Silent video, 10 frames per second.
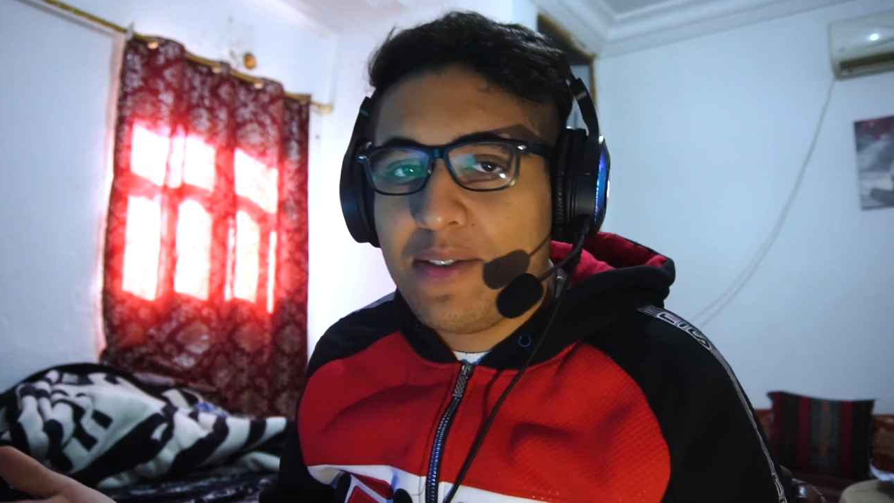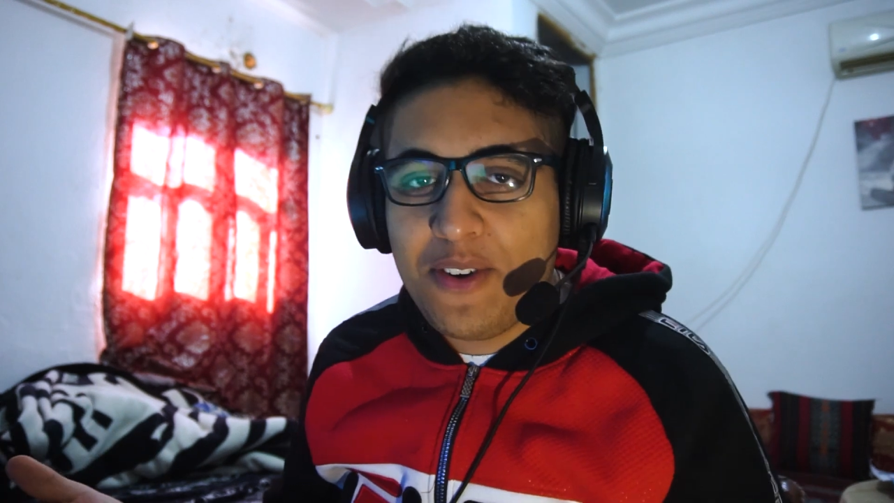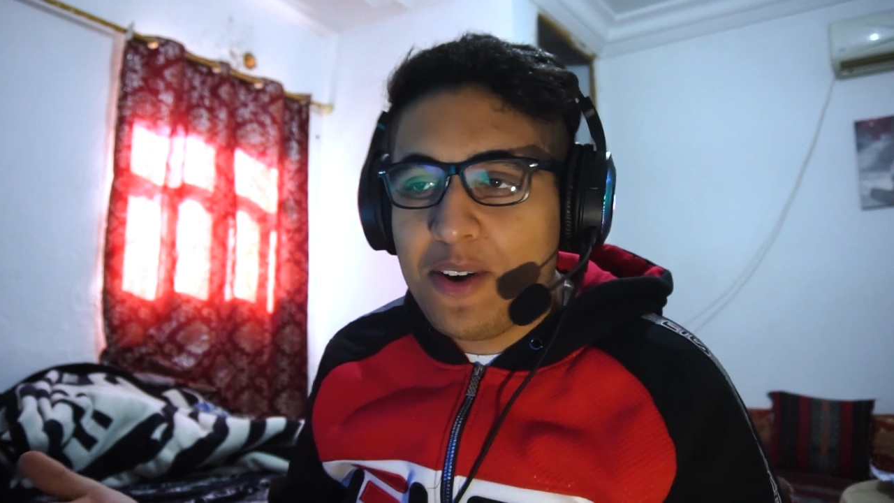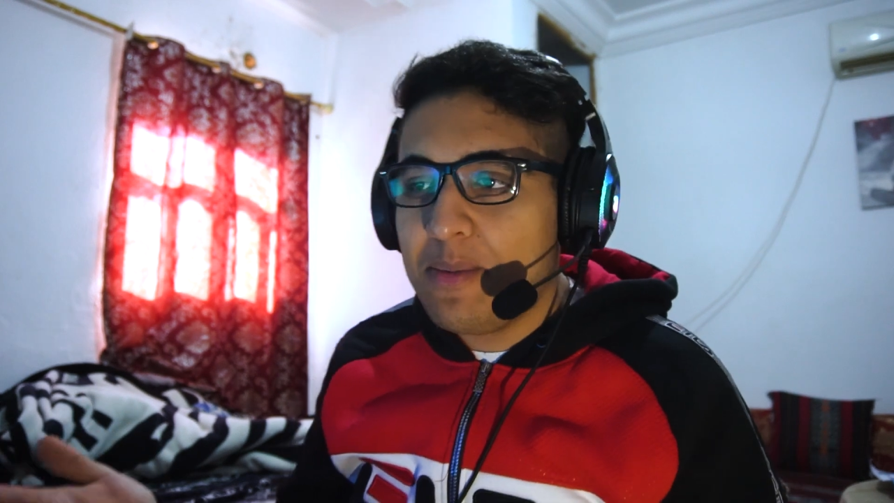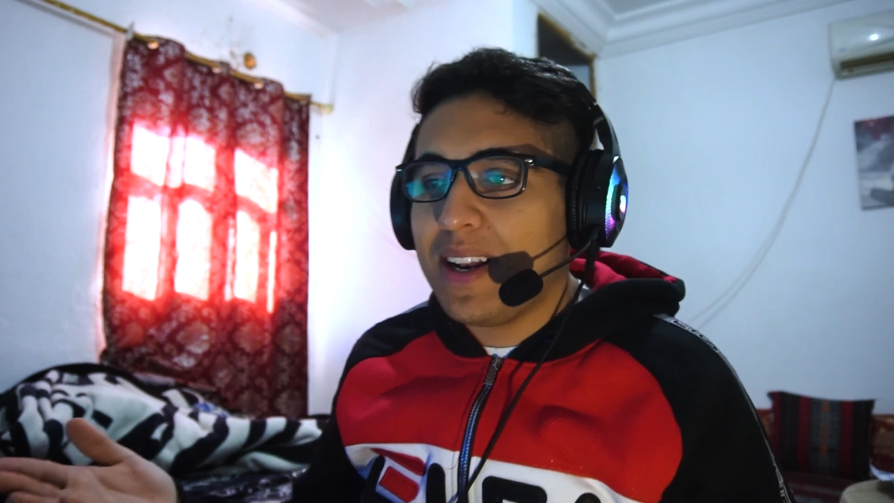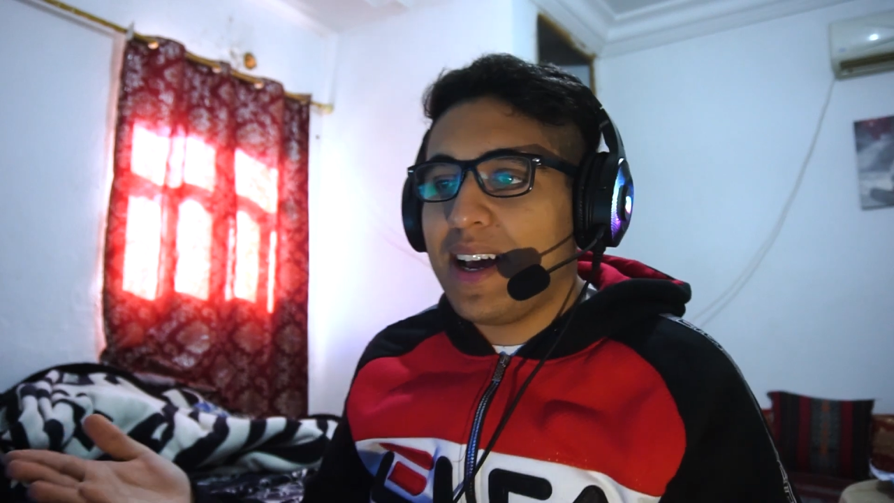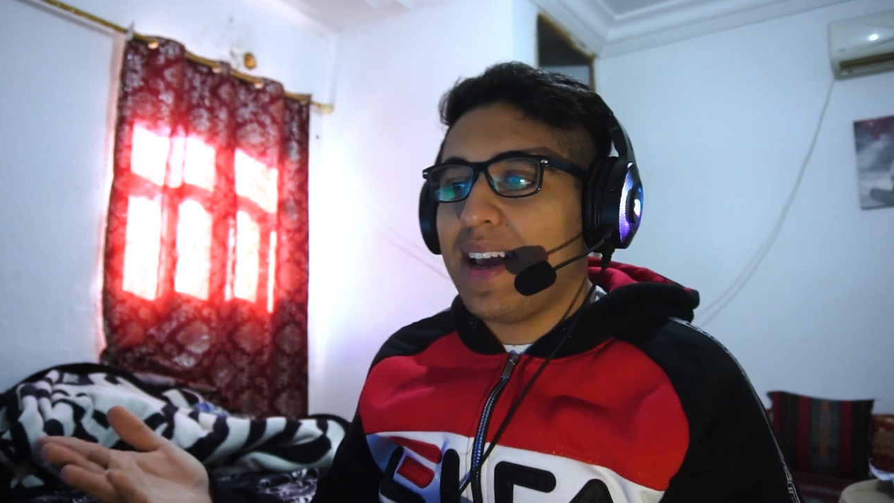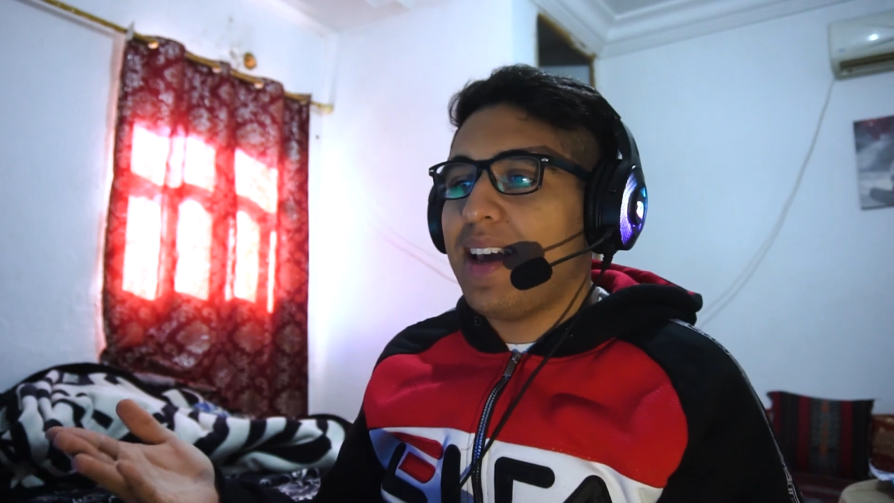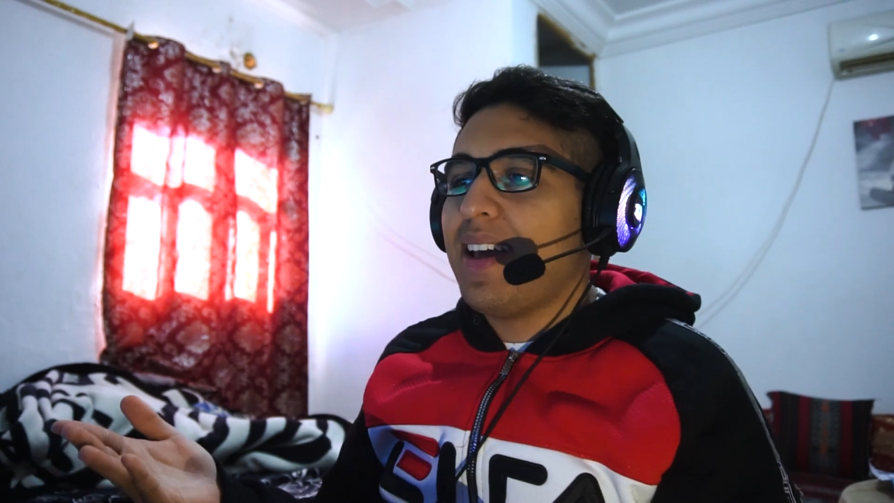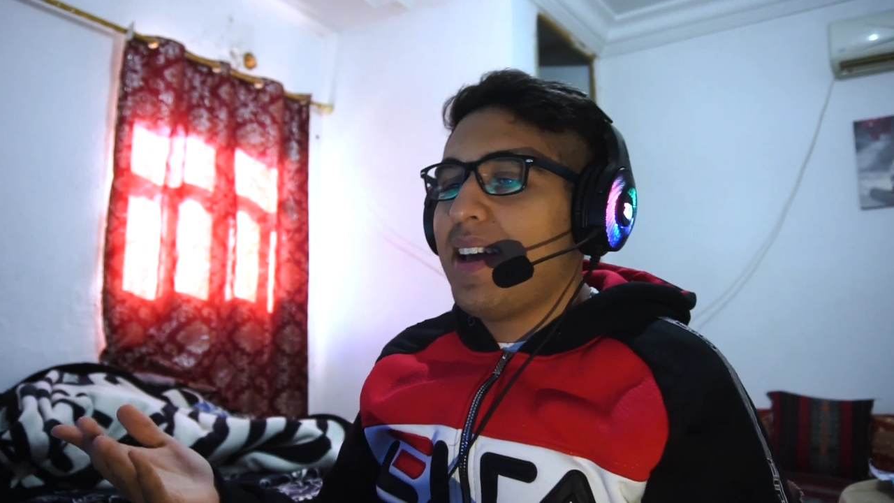You feel me?
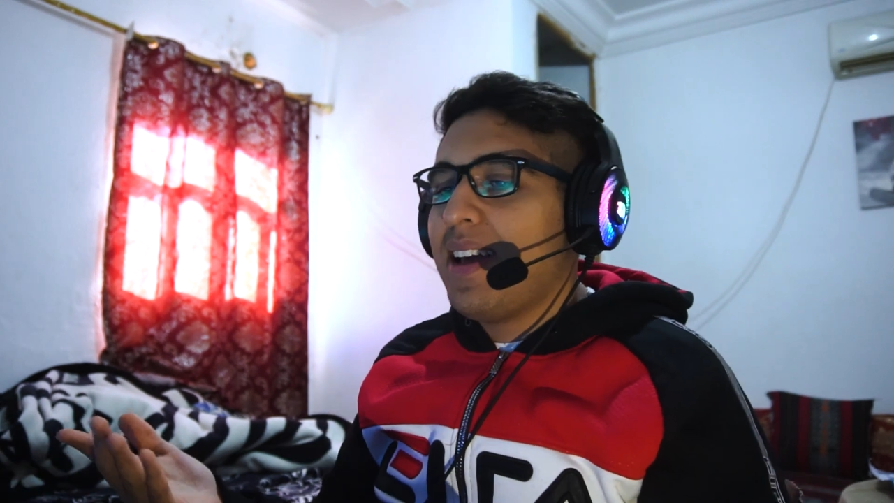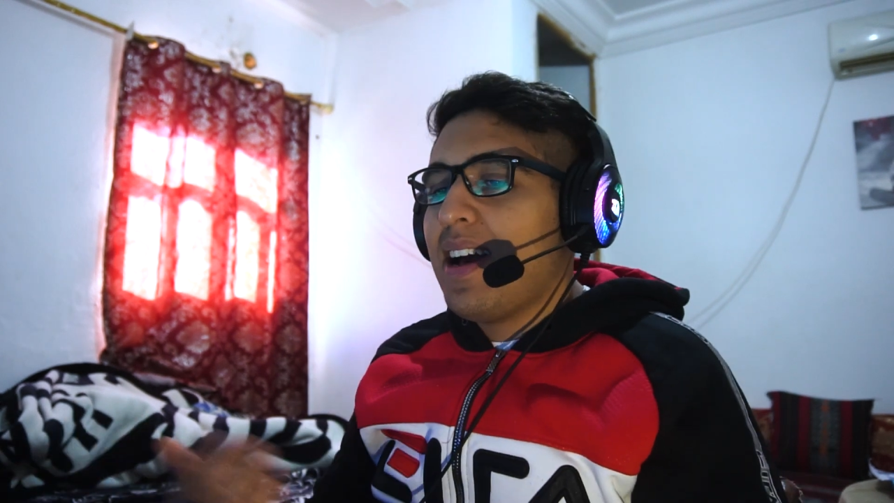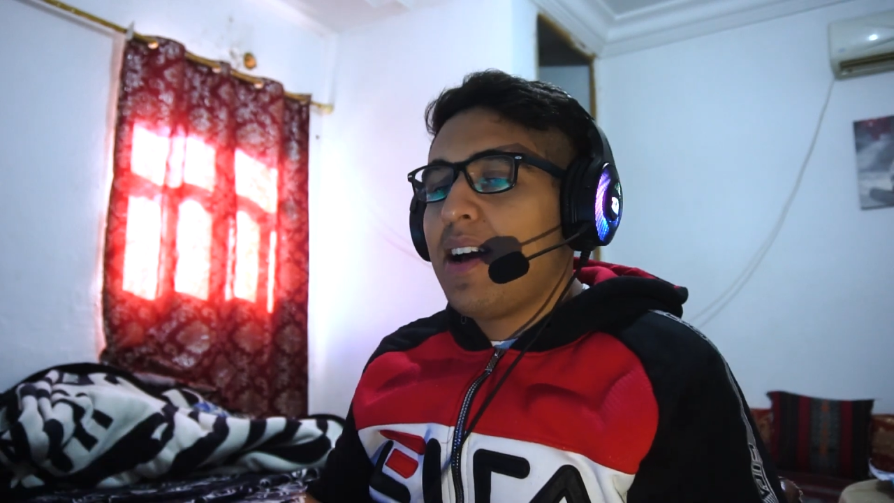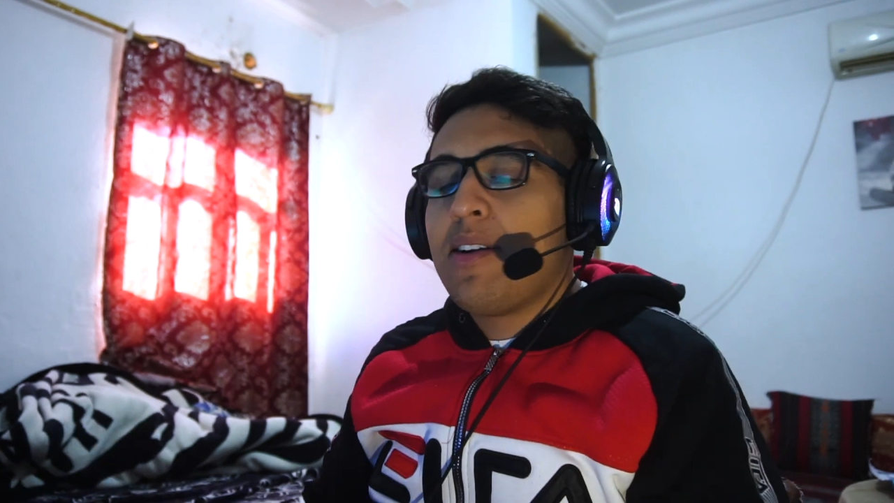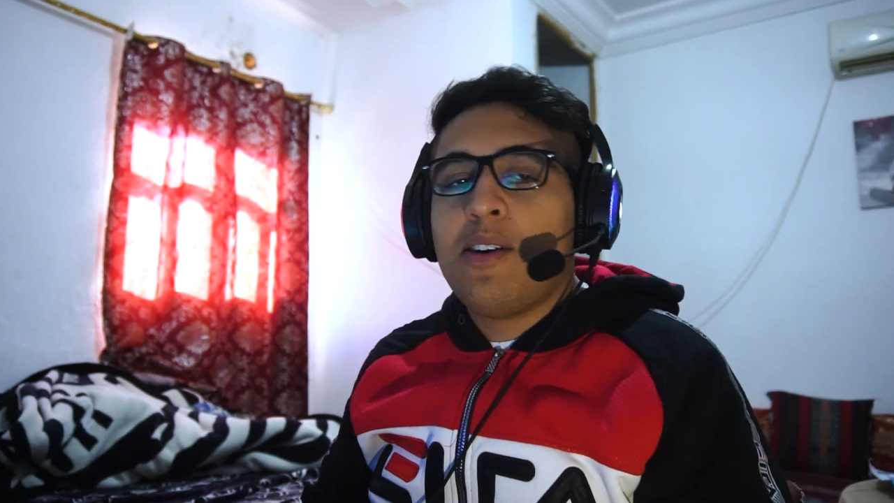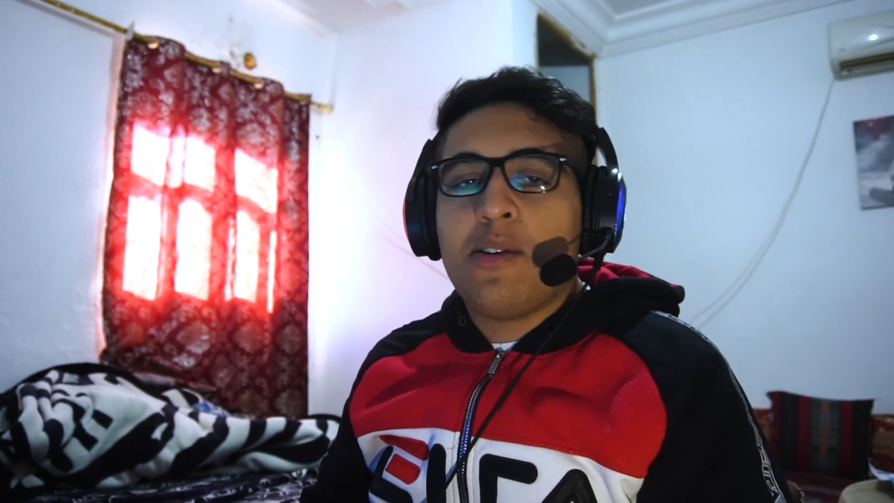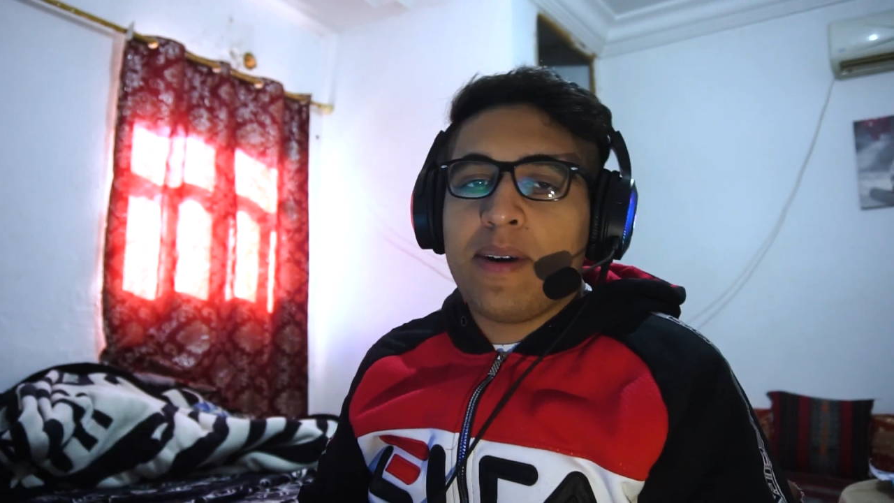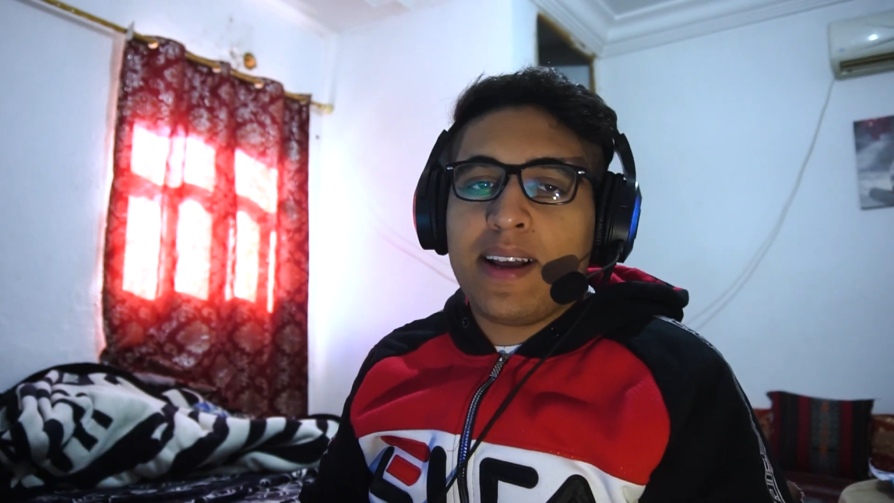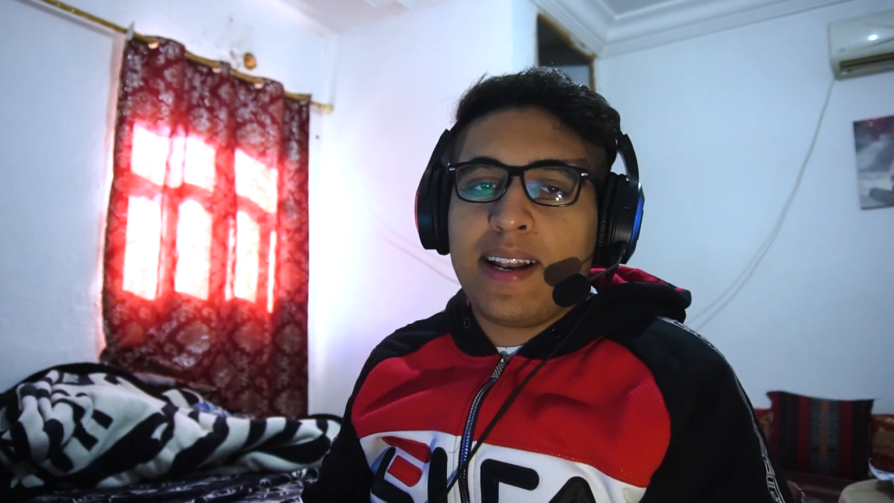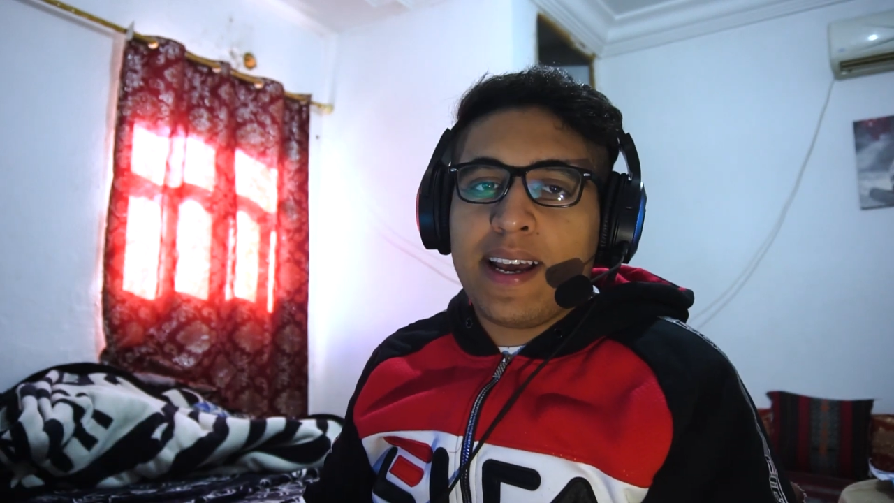Like, I don't know,
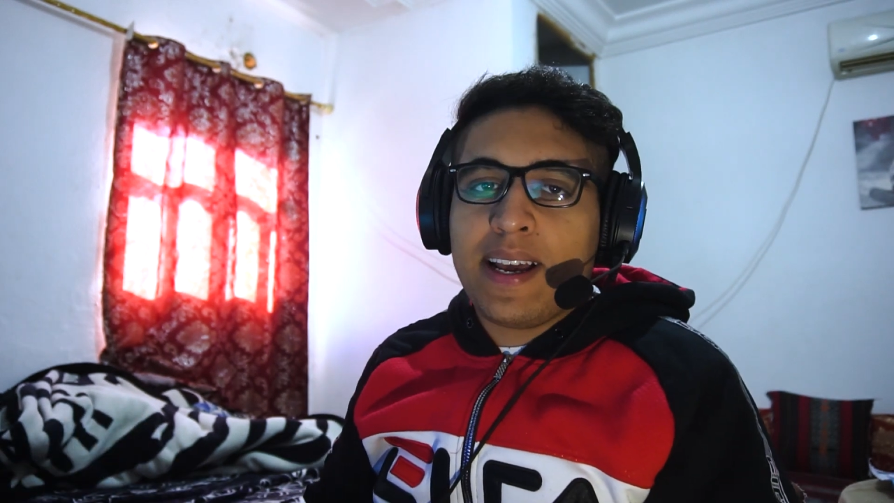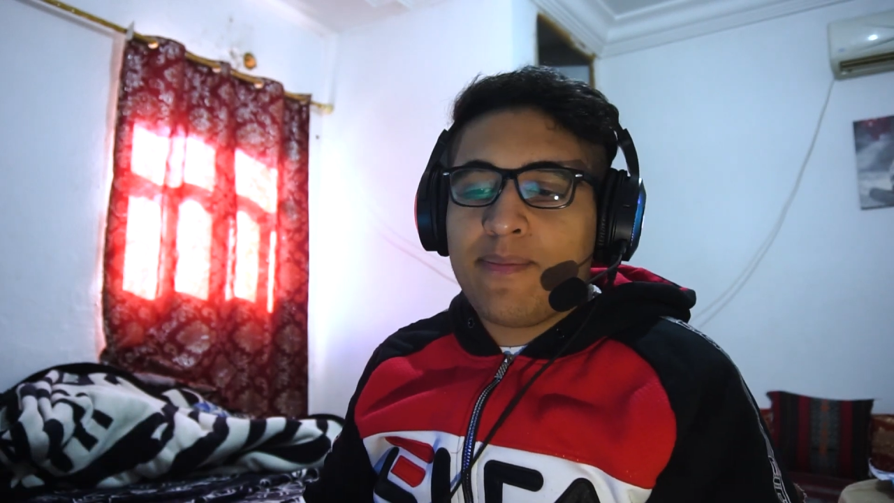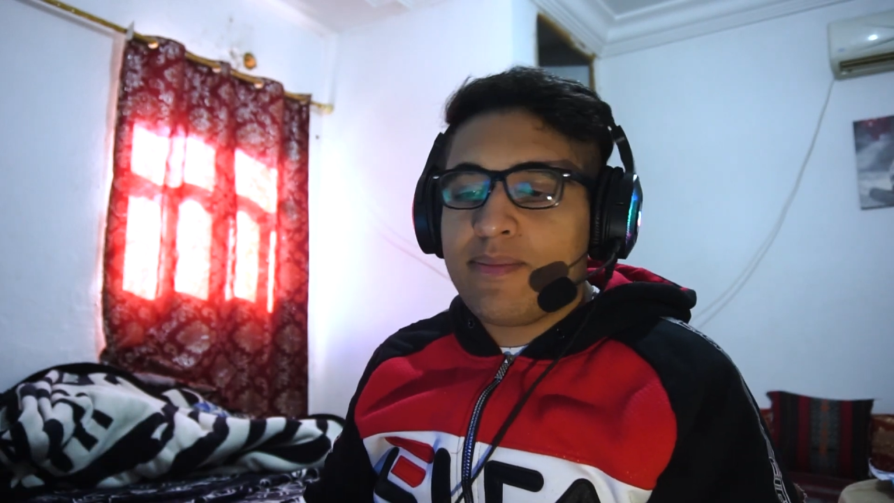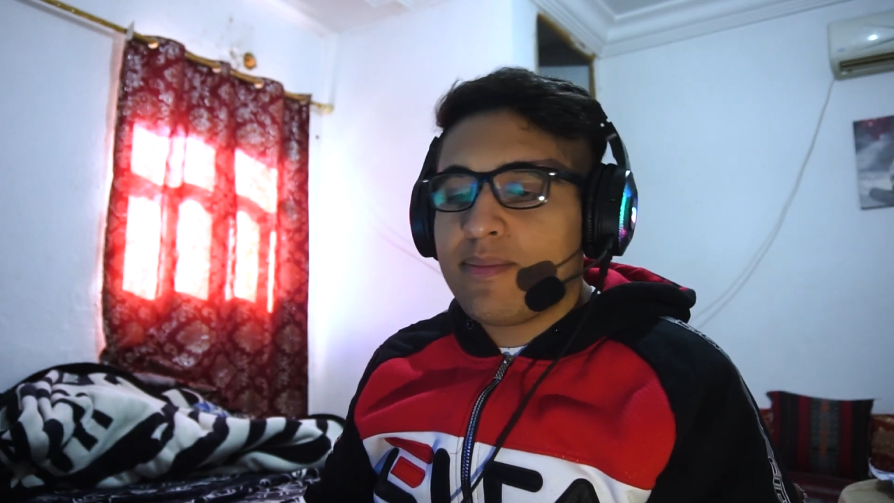man. Like,